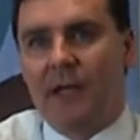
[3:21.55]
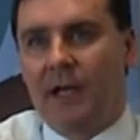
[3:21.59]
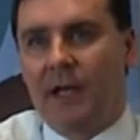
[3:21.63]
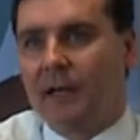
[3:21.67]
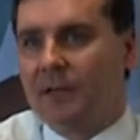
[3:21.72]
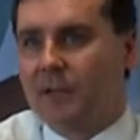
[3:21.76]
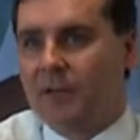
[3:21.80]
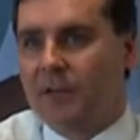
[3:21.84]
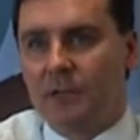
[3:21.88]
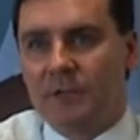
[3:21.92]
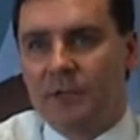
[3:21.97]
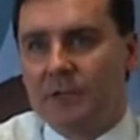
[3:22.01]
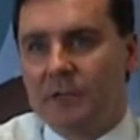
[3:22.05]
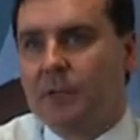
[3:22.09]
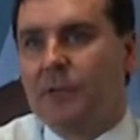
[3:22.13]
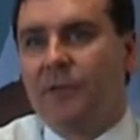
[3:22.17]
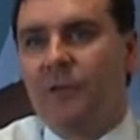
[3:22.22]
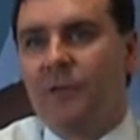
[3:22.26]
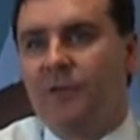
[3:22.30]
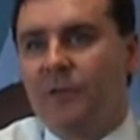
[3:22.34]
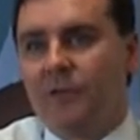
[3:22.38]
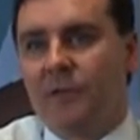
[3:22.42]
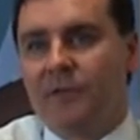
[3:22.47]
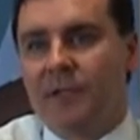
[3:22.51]
and of course we'll
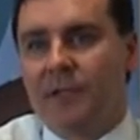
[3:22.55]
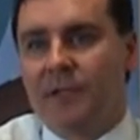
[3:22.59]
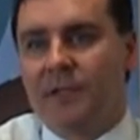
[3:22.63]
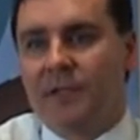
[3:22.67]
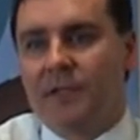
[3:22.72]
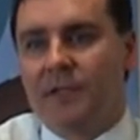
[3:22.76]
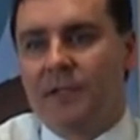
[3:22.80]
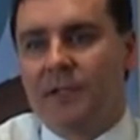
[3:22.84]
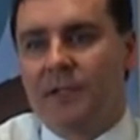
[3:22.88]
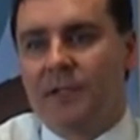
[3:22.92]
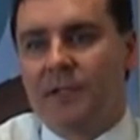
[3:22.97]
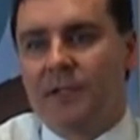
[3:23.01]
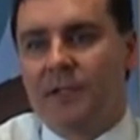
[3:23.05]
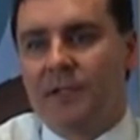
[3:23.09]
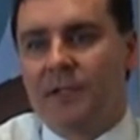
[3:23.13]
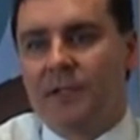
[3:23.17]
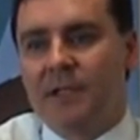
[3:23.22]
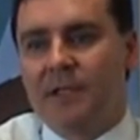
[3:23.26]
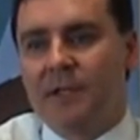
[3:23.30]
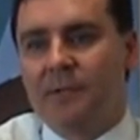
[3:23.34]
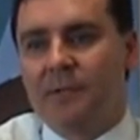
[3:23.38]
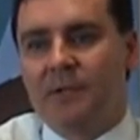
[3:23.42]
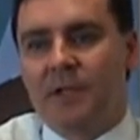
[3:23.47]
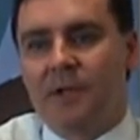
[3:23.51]
review things in the
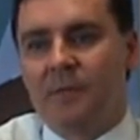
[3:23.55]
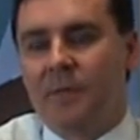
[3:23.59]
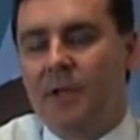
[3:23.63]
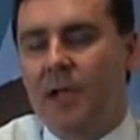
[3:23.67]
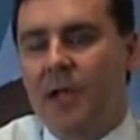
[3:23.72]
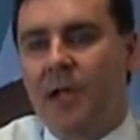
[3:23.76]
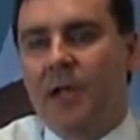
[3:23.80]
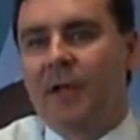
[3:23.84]
medium term.